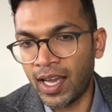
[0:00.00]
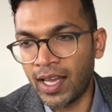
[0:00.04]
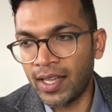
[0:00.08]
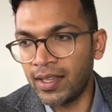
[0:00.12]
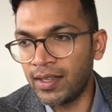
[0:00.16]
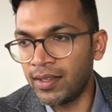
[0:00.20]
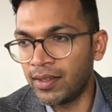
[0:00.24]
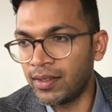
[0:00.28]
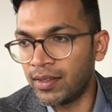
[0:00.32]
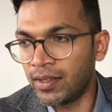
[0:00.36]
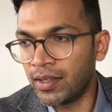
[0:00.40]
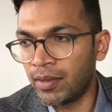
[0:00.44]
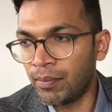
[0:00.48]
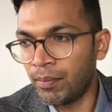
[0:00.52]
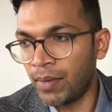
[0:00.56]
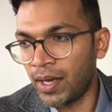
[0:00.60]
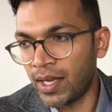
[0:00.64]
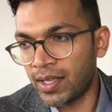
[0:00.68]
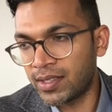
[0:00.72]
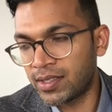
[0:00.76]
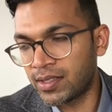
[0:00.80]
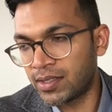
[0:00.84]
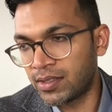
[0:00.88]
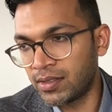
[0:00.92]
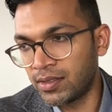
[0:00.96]
And the
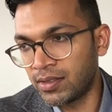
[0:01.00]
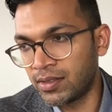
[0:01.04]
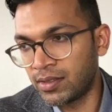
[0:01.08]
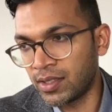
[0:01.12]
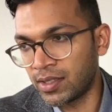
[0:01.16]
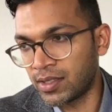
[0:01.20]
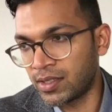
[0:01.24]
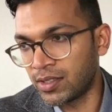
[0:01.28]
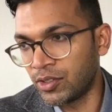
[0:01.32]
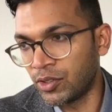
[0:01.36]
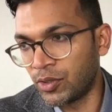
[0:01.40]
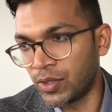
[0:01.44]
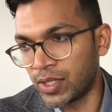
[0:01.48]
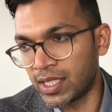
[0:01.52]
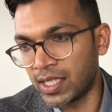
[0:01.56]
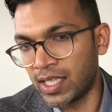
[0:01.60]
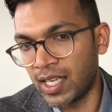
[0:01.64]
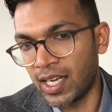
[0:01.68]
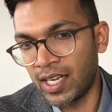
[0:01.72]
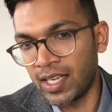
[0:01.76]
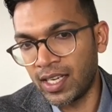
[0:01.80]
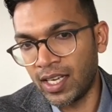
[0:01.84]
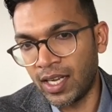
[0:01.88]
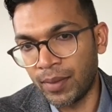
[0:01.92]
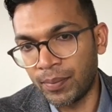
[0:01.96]
maths doesn't always
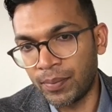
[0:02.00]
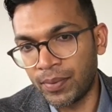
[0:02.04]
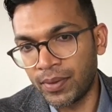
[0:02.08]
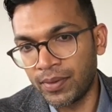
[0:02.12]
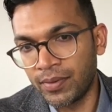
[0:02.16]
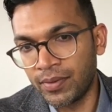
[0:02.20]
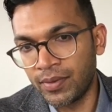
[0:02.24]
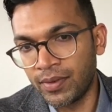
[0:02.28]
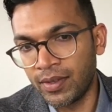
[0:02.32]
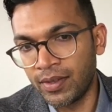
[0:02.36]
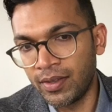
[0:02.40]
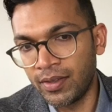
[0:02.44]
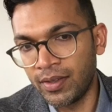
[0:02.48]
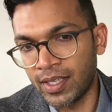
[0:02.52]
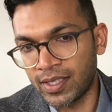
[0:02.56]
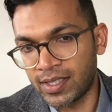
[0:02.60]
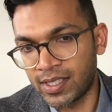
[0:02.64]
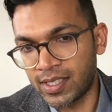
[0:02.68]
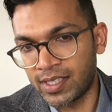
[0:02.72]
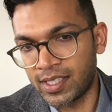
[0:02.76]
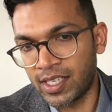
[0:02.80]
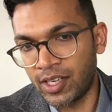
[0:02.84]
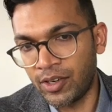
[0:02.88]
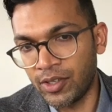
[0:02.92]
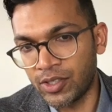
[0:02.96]
line up
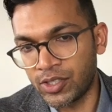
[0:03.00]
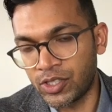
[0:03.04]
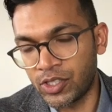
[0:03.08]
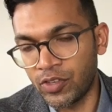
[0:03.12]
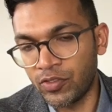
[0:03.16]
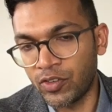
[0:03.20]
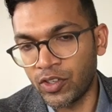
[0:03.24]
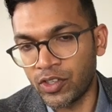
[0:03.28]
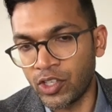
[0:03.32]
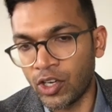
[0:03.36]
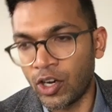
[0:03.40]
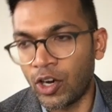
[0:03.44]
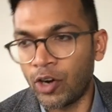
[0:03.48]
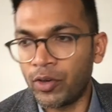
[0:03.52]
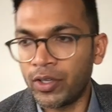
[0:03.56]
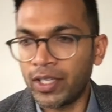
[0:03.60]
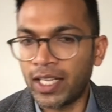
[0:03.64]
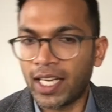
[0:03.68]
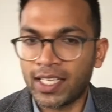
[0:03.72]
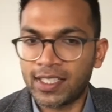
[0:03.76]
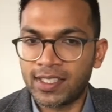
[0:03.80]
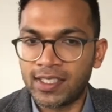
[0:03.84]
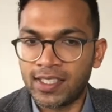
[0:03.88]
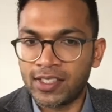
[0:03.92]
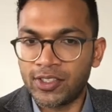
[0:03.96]
necessarily. So you've got the
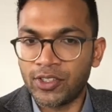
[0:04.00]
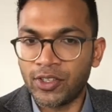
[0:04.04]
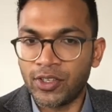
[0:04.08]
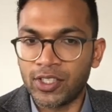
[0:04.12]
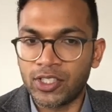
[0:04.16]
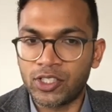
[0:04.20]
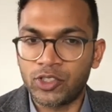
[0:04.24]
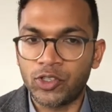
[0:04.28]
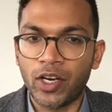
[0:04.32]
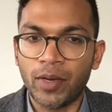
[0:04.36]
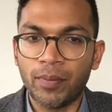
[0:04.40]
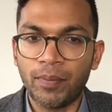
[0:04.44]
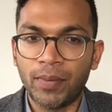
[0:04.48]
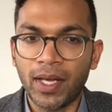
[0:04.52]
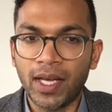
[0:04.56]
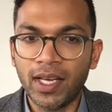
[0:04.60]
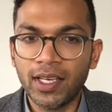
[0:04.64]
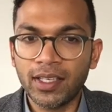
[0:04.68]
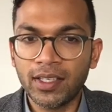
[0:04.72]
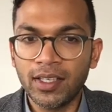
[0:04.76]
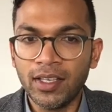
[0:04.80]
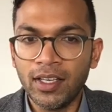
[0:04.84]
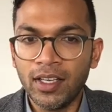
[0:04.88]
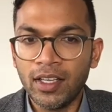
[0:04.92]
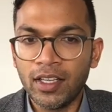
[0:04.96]
oral axis going straight
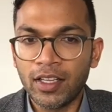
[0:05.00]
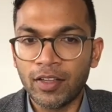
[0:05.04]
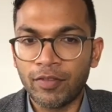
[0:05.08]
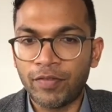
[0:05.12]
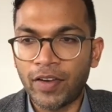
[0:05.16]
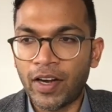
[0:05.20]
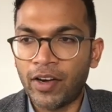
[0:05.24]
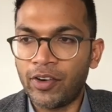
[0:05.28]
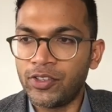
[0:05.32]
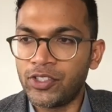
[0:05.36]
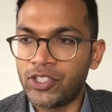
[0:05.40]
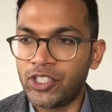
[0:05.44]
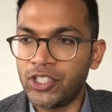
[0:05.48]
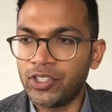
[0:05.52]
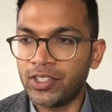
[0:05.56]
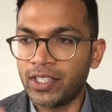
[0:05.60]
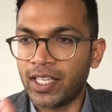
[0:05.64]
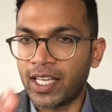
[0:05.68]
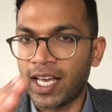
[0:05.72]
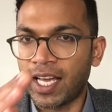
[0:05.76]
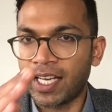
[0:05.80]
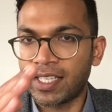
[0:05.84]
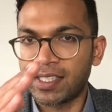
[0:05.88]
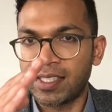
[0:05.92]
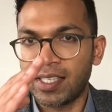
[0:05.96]
back, the pharyngeal
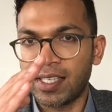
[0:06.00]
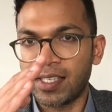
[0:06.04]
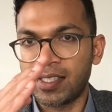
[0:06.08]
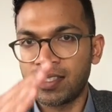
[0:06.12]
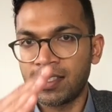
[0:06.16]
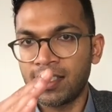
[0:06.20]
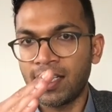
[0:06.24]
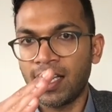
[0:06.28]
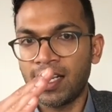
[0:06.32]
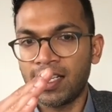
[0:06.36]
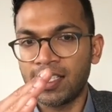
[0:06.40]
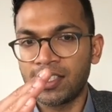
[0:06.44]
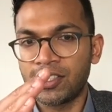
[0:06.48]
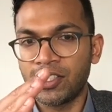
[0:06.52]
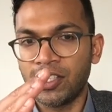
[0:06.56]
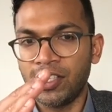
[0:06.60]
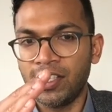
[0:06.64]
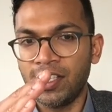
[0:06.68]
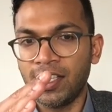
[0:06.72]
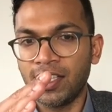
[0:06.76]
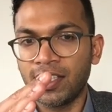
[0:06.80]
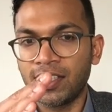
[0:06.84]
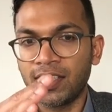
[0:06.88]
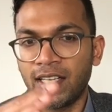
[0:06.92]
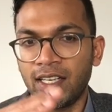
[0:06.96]
axis at a
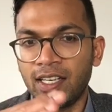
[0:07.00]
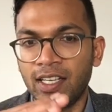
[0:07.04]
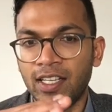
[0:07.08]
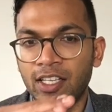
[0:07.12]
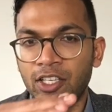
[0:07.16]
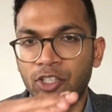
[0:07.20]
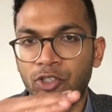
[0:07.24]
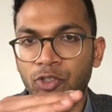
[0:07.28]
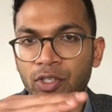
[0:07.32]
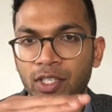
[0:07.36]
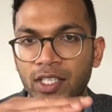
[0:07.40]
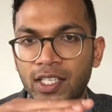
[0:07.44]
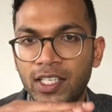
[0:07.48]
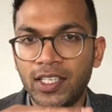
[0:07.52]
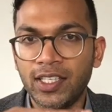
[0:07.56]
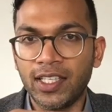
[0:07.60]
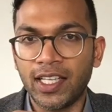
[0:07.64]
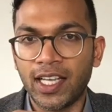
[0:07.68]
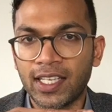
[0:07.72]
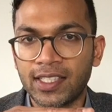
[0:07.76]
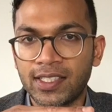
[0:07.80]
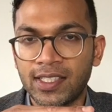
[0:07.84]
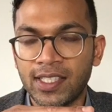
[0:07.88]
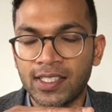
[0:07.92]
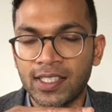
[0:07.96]
certain incline, and the
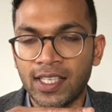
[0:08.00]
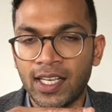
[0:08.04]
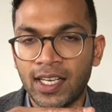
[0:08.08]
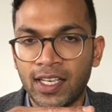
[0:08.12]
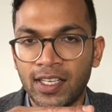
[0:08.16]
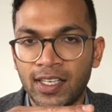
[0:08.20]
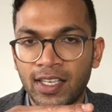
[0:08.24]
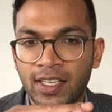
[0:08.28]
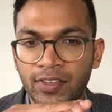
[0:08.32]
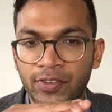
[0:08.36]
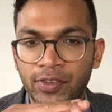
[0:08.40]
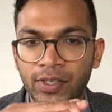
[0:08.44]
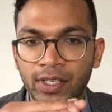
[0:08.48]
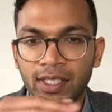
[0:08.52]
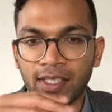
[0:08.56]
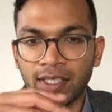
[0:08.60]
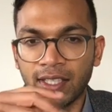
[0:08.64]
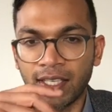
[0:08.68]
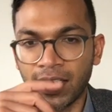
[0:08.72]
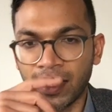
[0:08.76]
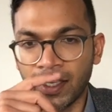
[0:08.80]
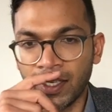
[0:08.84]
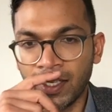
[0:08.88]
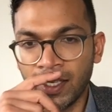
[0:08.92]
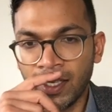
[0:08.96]
tracheal axis at another
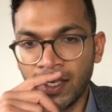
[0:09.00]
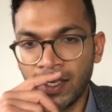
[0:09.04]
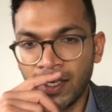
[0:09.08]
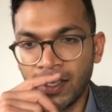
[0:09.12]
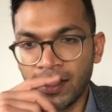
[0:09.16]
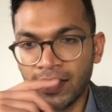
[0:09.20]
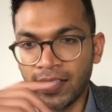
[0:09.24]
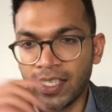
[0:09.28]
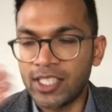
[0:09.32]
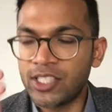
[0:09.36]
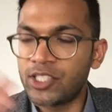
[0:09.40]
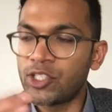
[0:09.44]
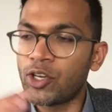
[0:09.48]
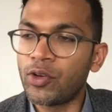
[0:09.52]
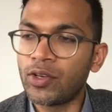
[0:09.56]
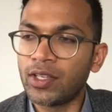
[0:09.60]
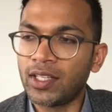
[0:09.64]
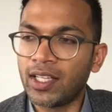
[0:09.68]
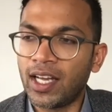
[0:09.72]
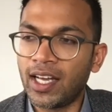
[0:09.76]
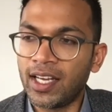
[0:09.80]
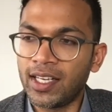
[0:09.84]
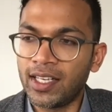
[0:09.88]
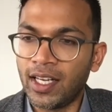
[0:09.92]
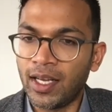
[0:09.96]
incline. These don't
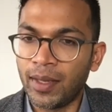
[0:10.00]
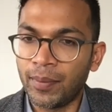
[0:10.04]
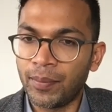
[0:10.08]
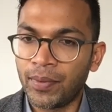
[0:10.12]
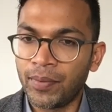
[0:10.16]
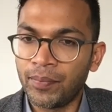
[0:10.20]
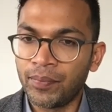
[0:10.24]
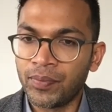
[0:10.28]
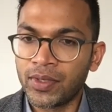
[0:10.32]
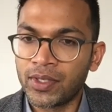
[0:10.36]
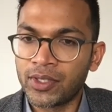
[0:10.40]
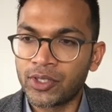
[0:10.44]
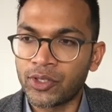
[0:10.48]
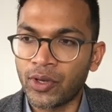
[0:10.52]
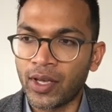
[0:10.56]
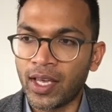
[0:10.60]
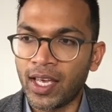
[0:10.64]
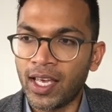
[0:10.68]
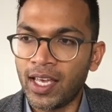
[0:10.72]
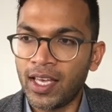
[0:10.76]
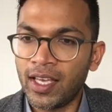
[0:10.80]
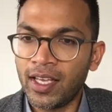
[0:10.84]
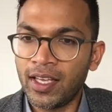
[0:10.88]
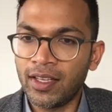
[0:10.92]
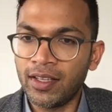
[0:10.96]
line up. So
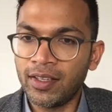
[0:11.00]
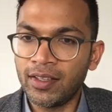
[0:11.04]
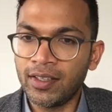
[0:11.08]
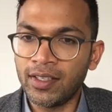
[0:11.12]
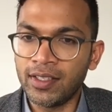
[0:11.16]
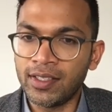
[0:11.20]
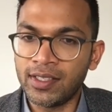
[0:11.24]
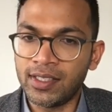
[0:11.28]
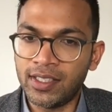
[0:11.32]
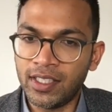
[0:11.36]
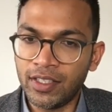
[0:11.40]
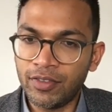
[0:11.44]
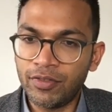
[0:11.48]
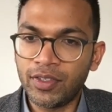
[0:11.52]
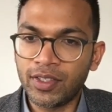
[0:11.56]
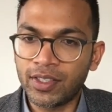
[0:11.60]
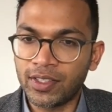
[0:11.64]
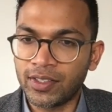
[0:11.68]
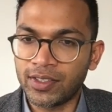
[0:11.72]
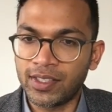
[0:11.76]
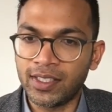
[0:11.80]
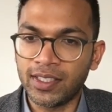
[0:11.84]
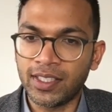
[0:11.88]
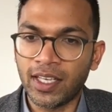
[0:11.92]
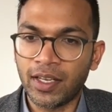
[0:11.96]
air is
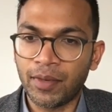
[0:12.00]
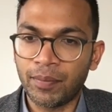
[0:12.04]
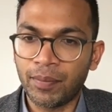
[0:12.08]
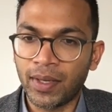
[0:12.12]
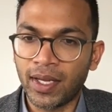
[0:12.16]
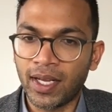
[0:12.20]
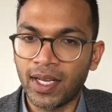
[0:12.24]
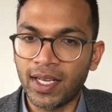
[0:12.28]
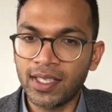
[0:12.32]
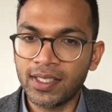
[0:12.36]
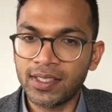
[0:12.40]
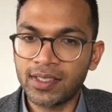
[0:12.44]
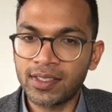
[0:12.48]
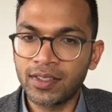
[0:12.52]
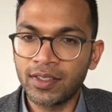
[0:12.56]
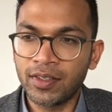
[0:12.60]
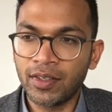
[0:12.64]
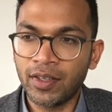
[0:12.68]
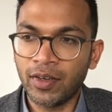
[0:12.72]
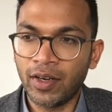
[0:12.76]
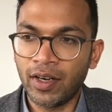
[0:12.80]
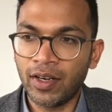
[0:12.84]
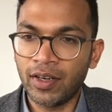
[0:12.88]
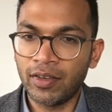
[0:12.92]
difficult to get past